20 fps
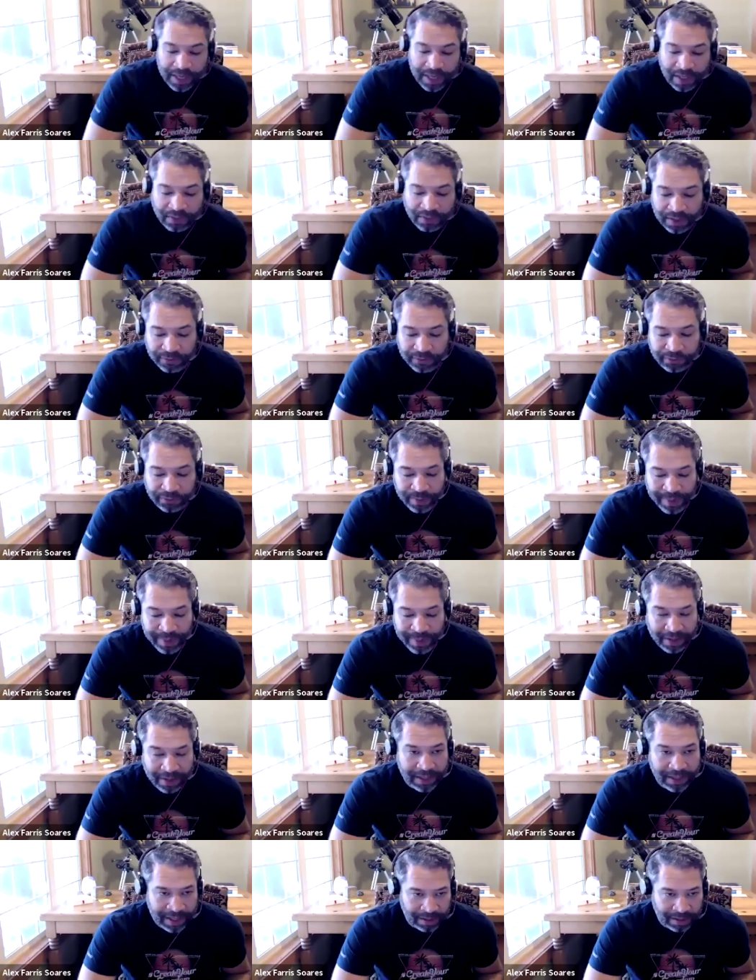held it for
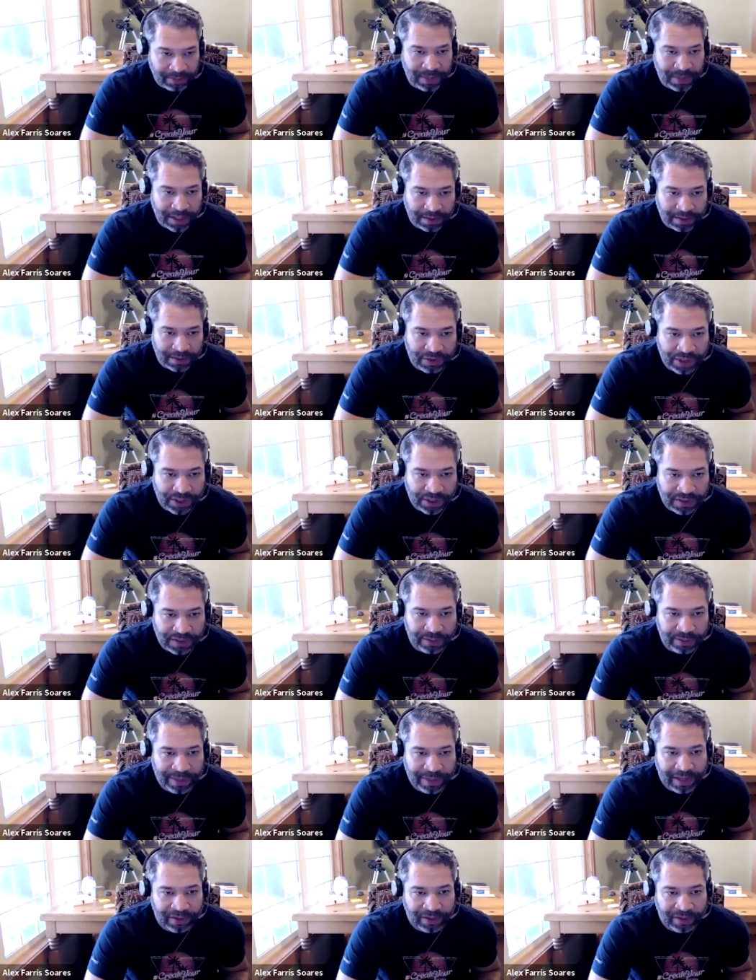about 8 months,
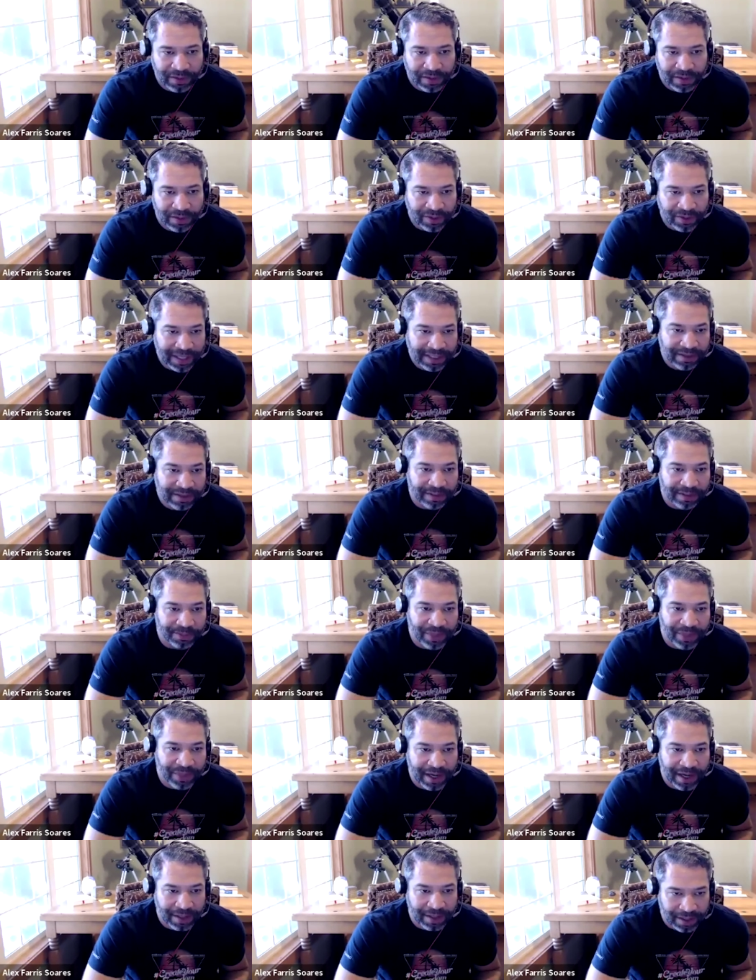just about. You
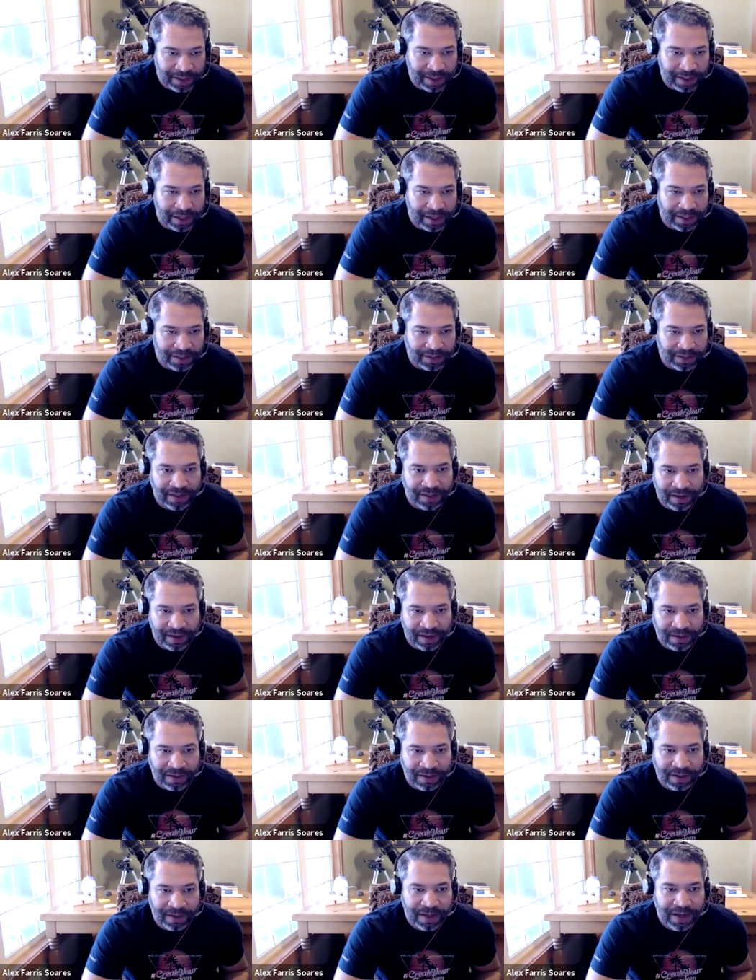had some carrying
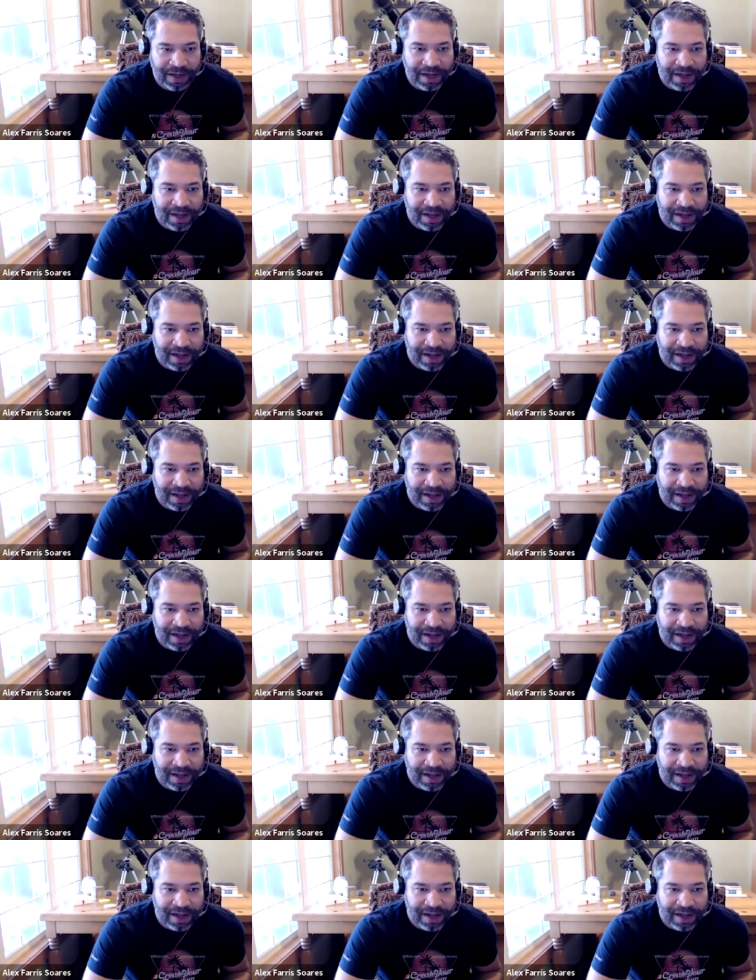costs there.